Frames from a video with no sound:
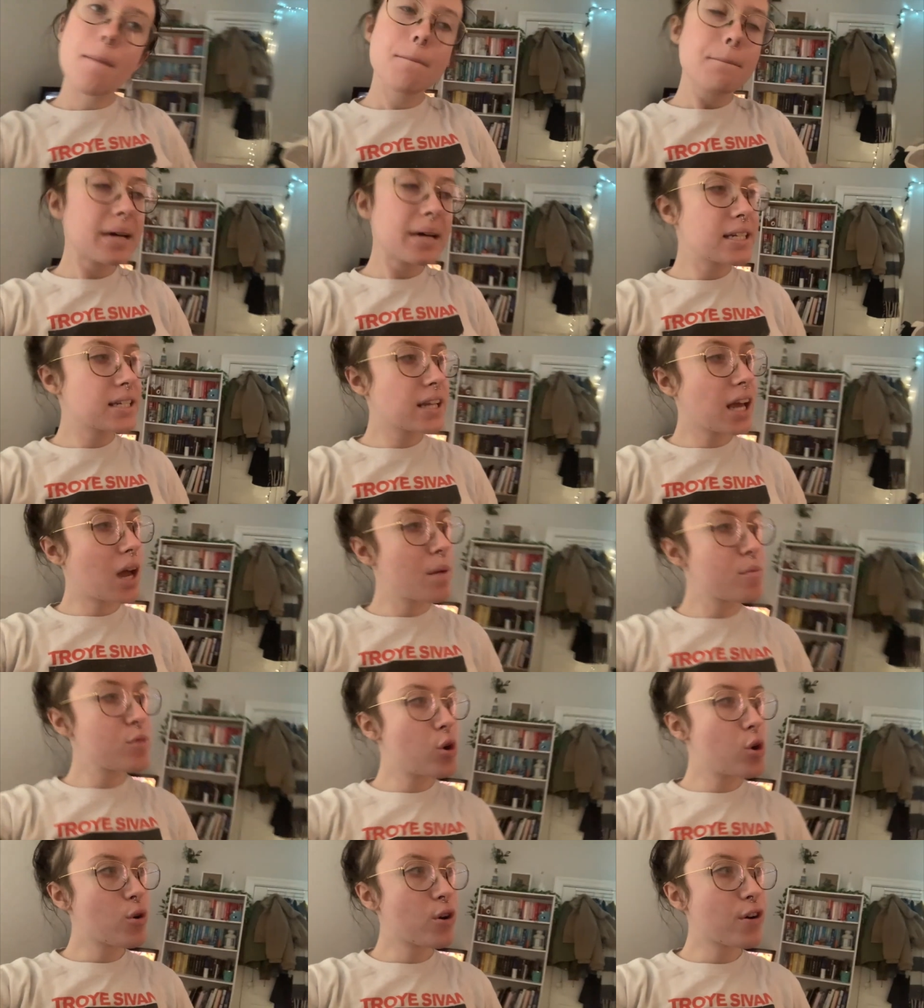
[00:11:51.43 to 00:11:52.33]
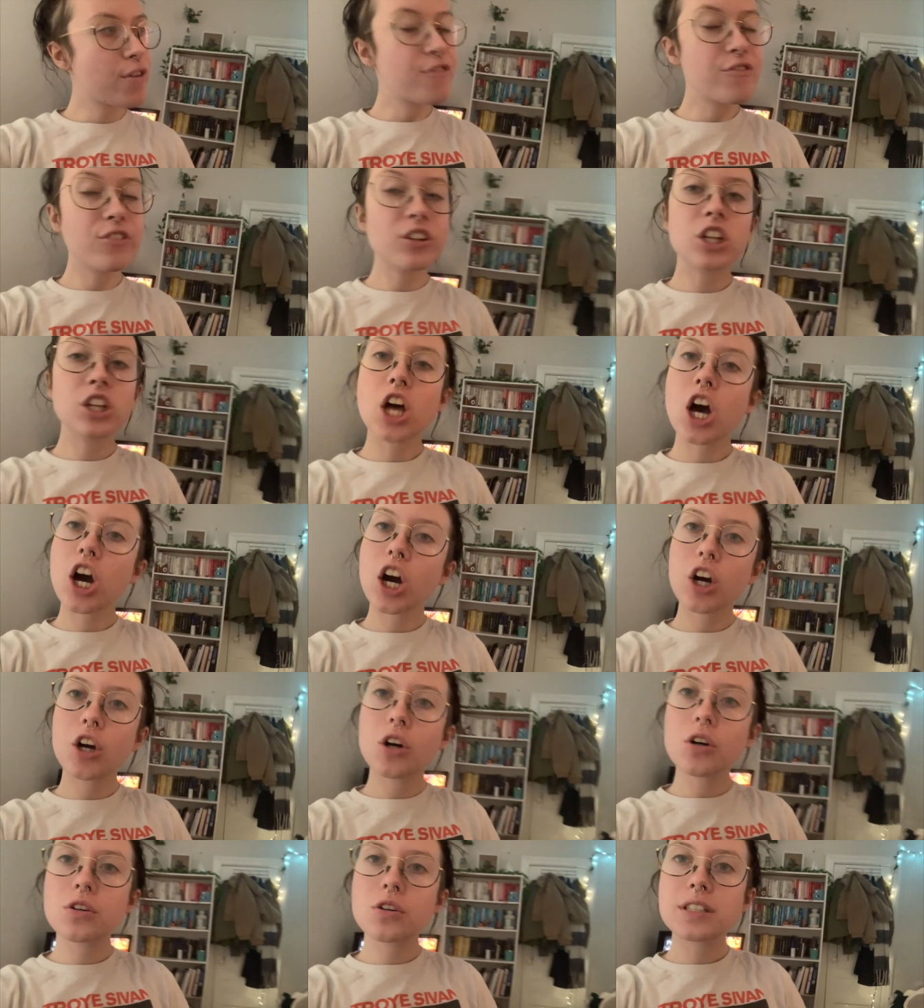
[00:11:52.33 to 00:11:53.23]
bedtime yoga
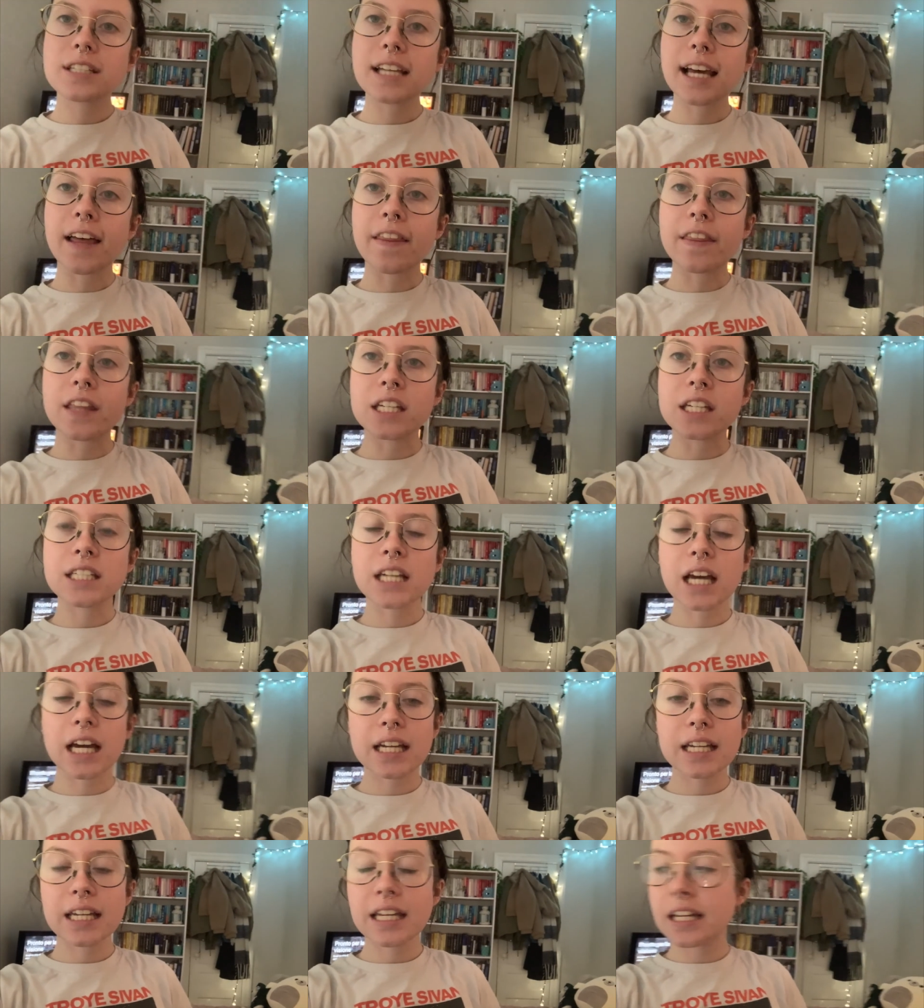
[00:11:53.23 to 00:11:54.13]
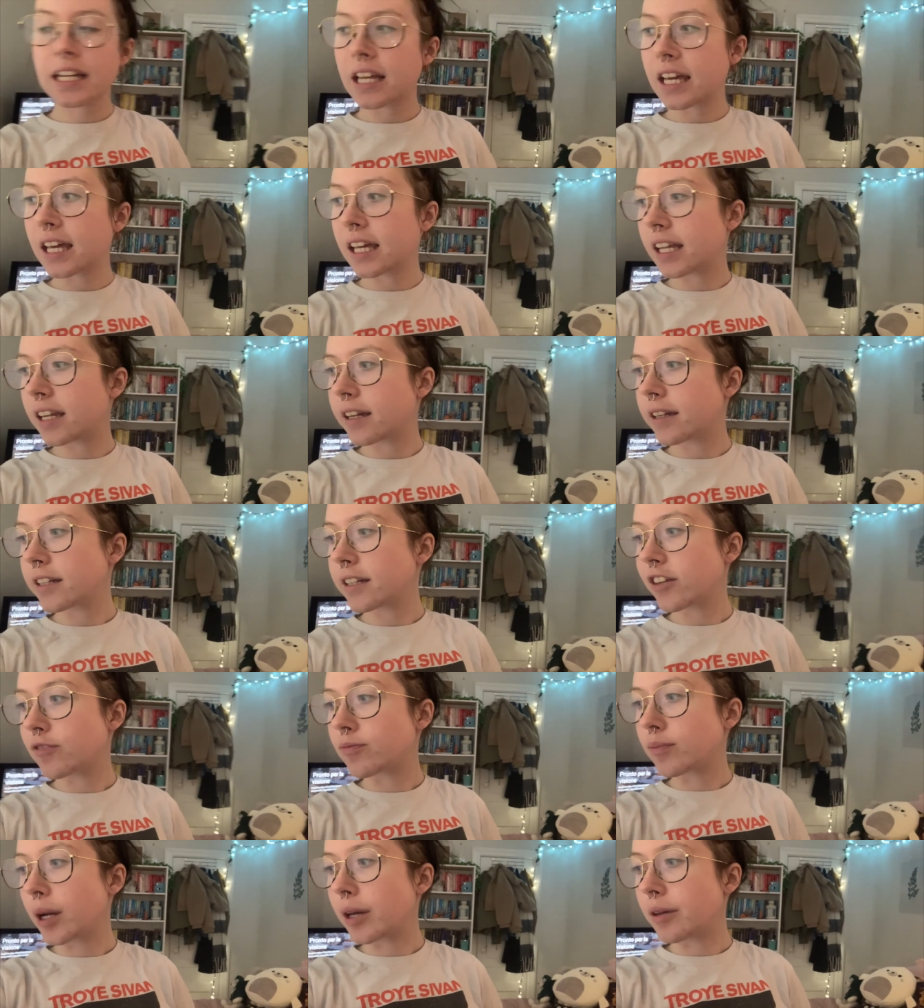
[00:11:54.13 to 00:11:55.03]
flow to end the night, and
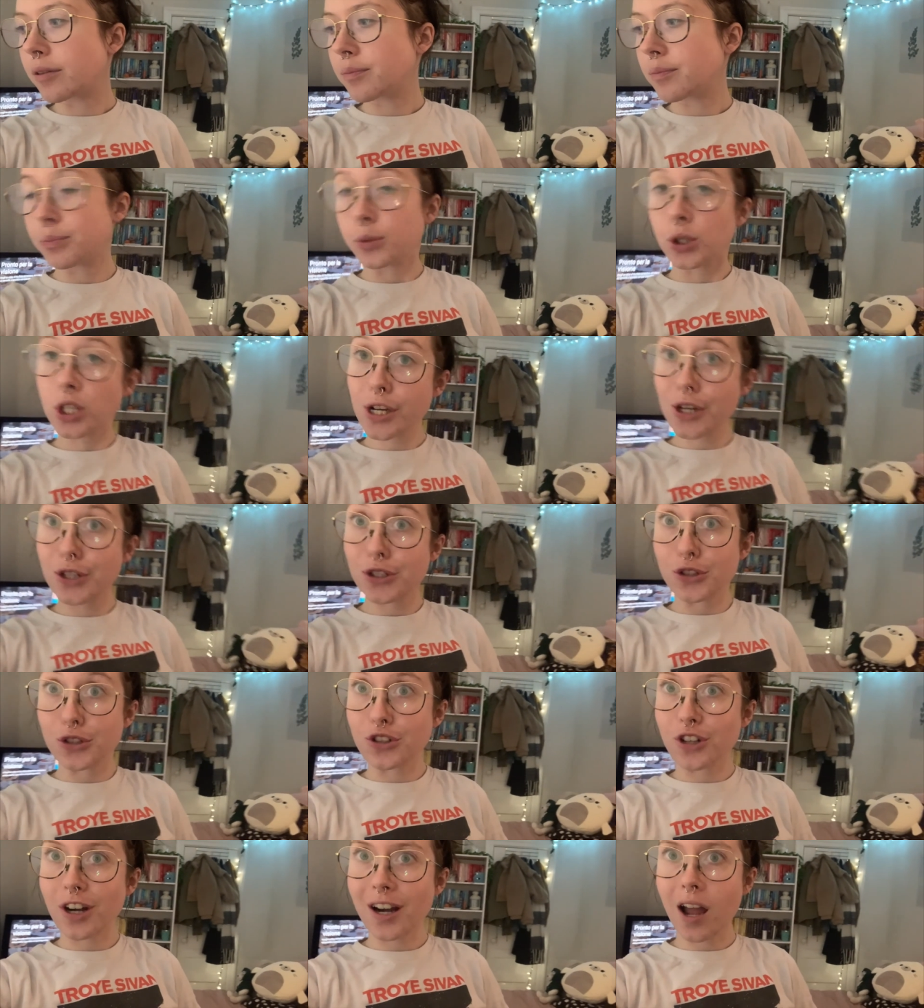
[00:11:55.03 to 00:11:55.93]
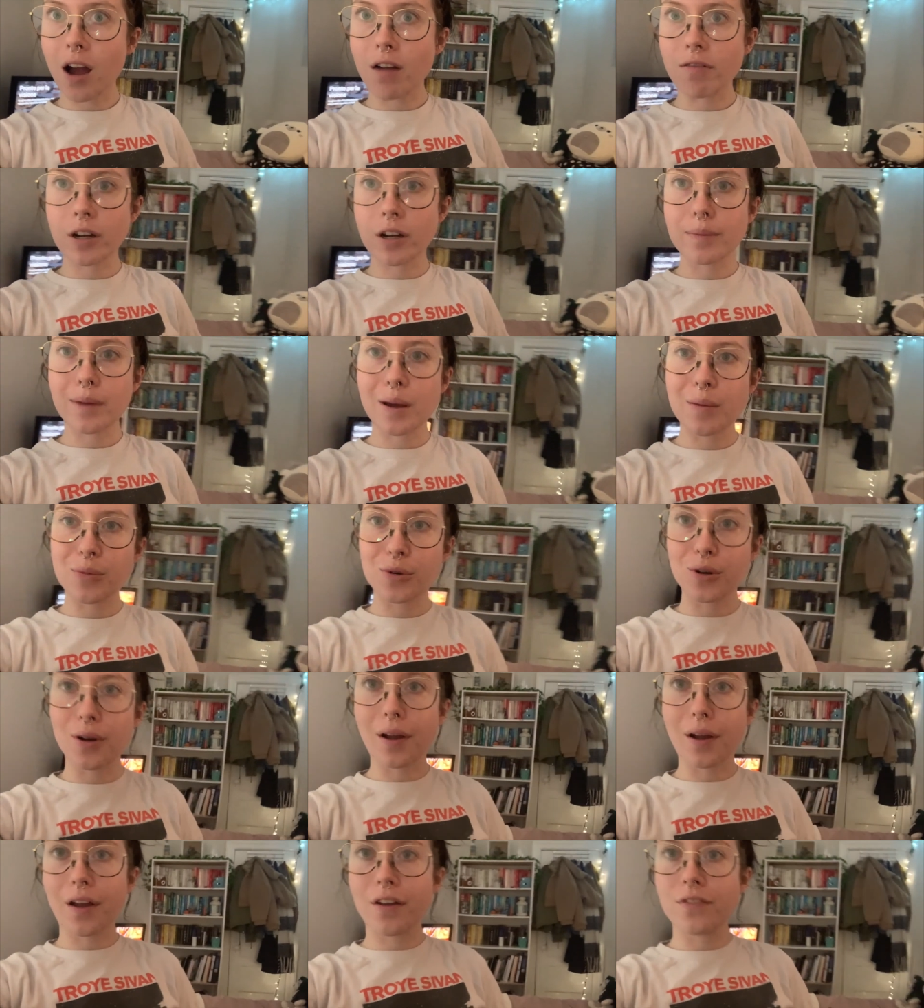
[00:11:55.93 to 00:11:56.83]
if my book is dry, I'll read my
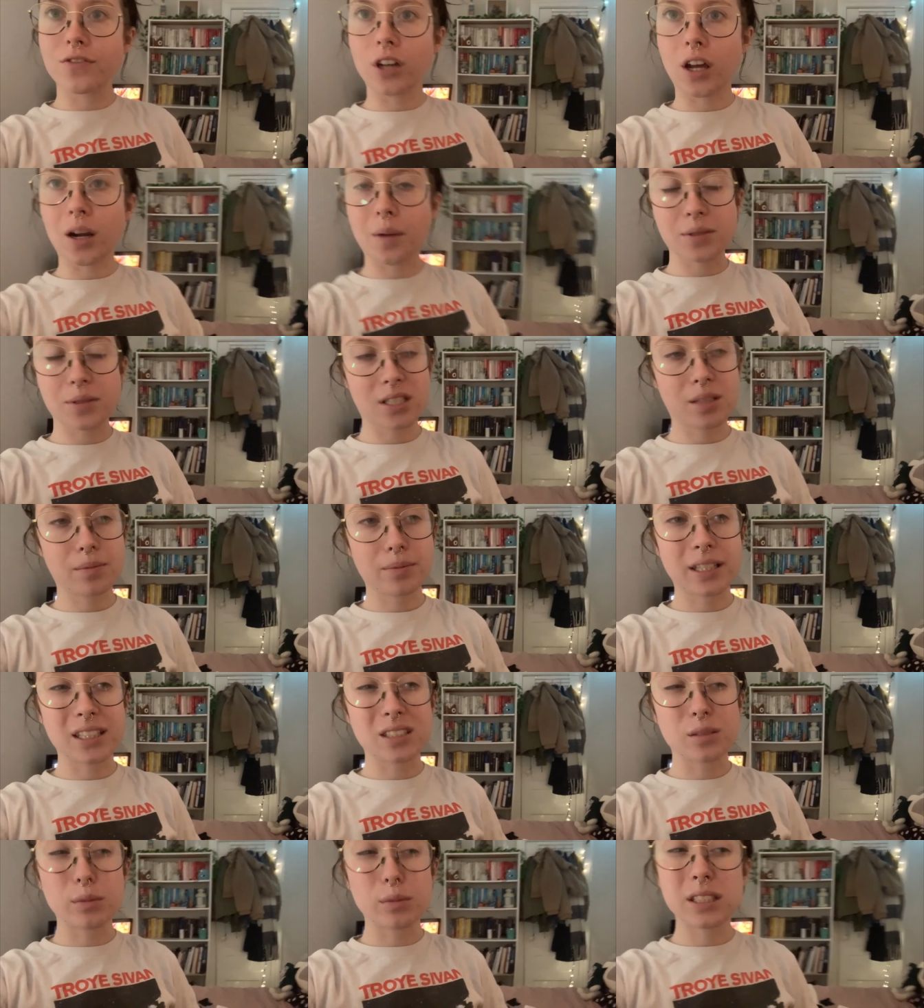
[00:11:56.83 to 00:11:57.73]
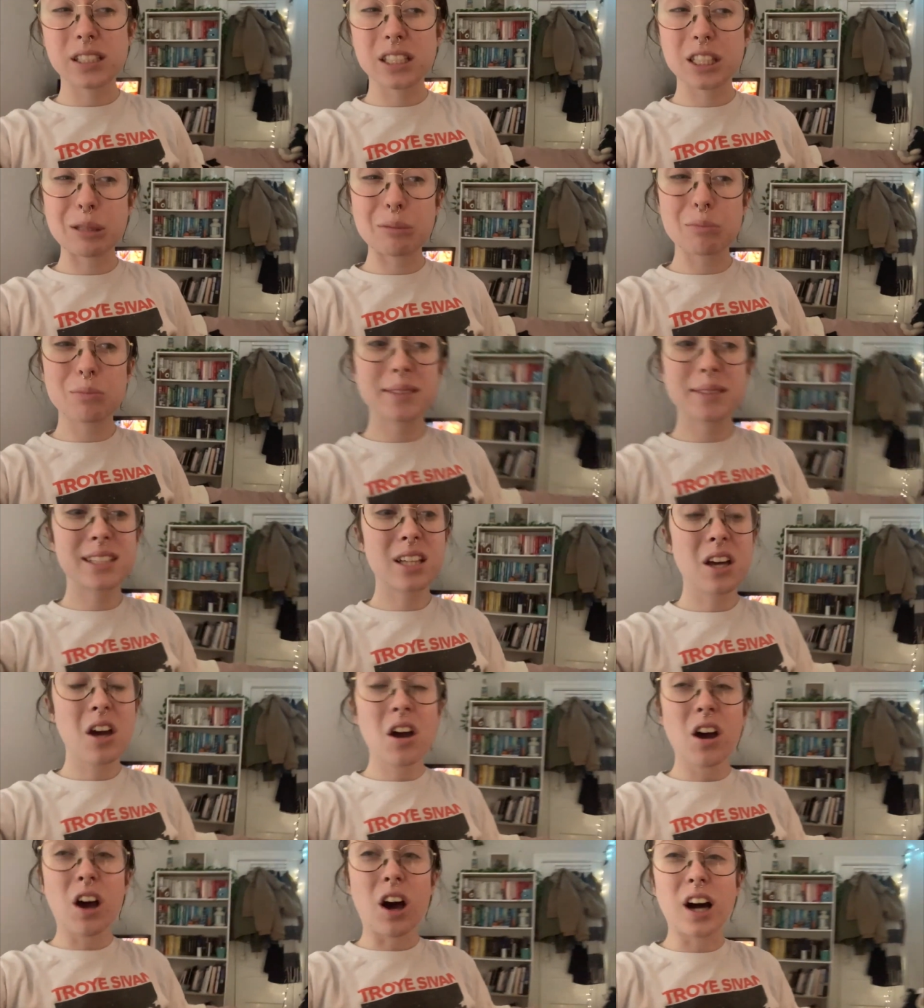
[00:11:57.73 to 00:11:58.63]
book. If not, I'm just gonna play some Sims.
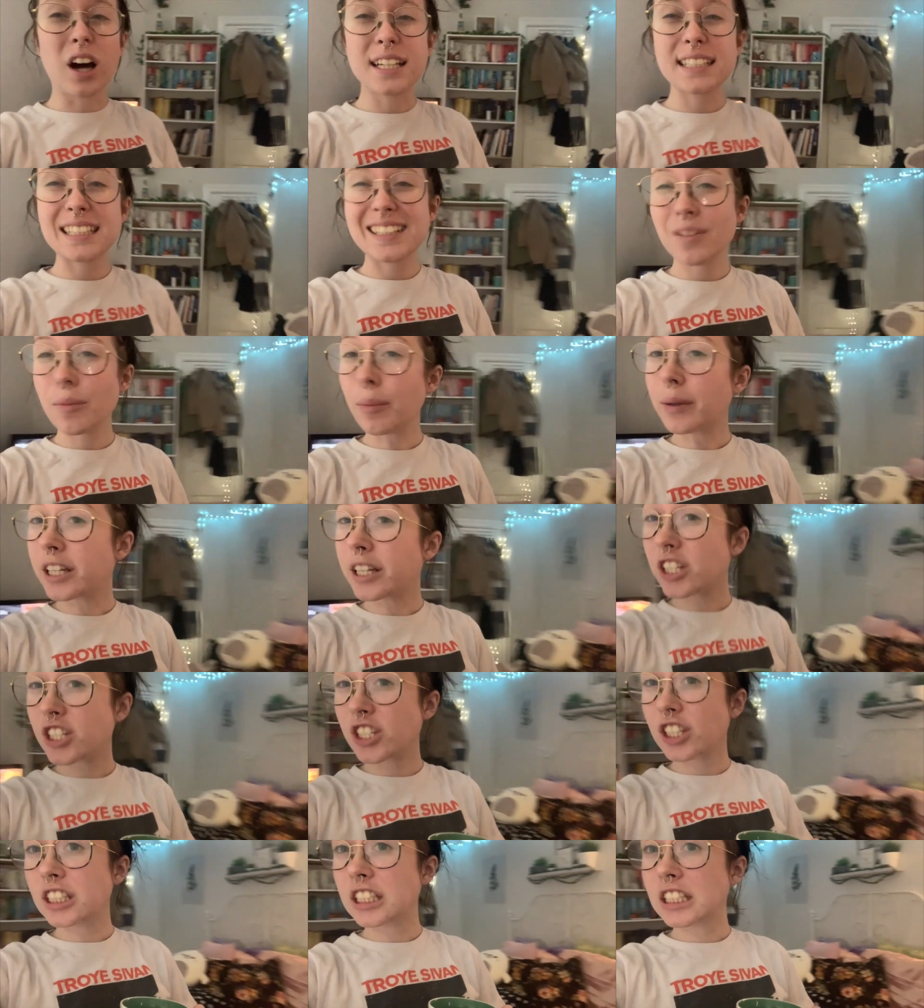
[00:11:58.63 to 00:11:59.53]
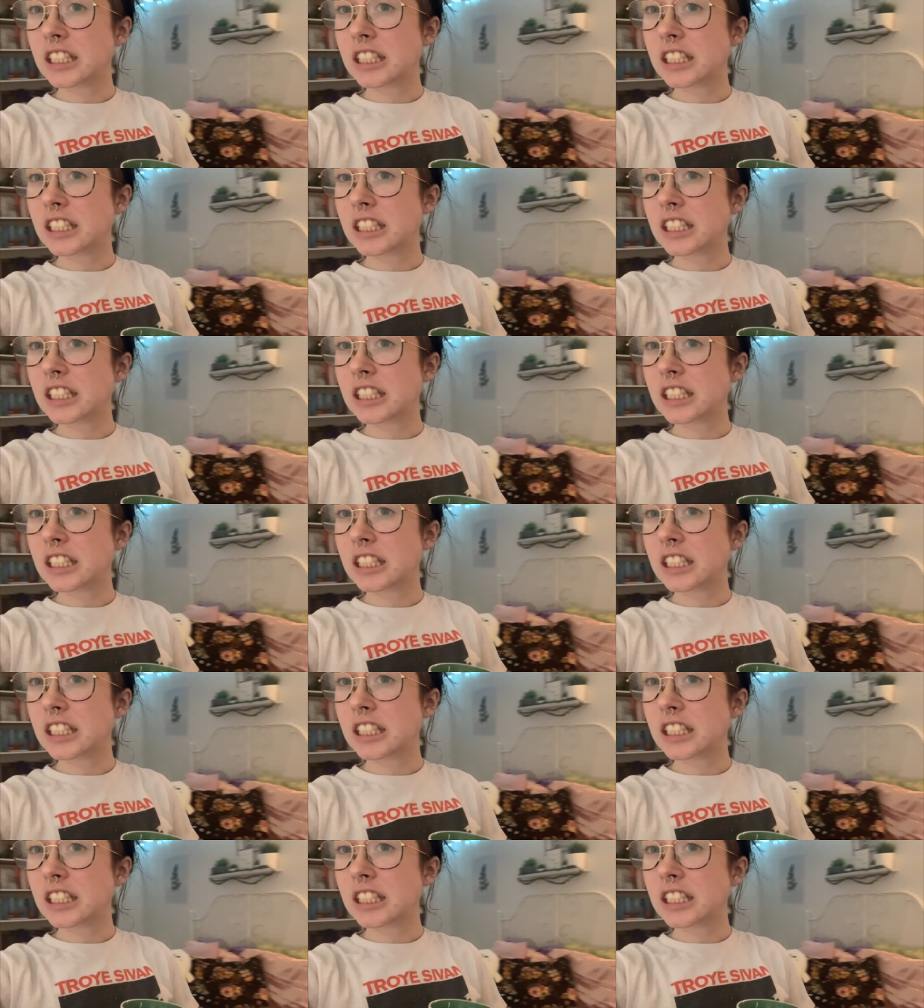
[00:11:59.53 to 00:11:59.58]
Honestly, we're pretty chill